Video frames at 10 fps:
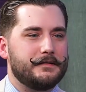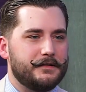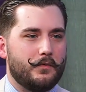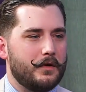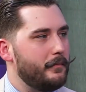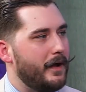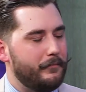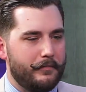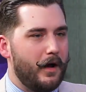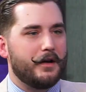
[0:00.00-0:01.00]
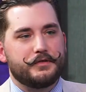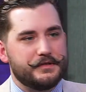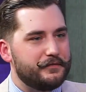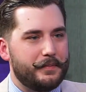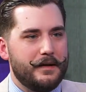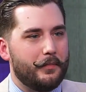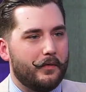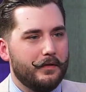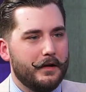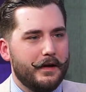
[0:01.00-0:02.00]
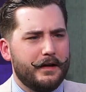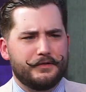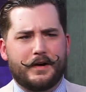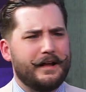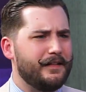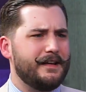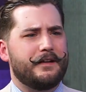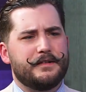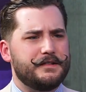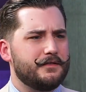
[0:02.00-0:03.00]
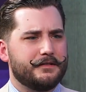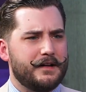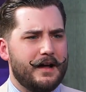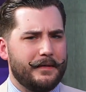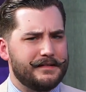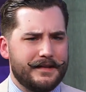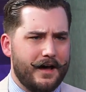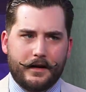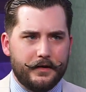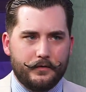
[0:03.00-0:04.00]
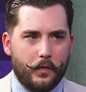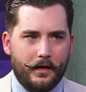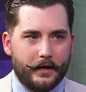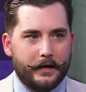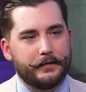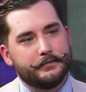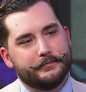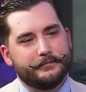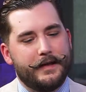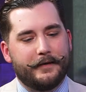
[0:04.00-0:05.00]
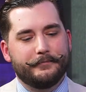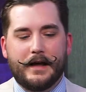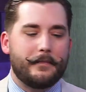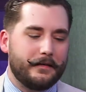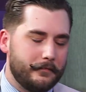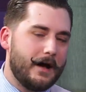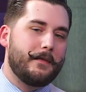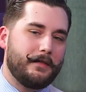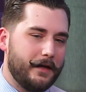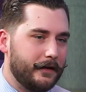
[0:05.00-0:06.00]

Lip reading: It's worn by hundreds of people, dry cleaned every single time. It's not a good quality. Yeah, not my thing.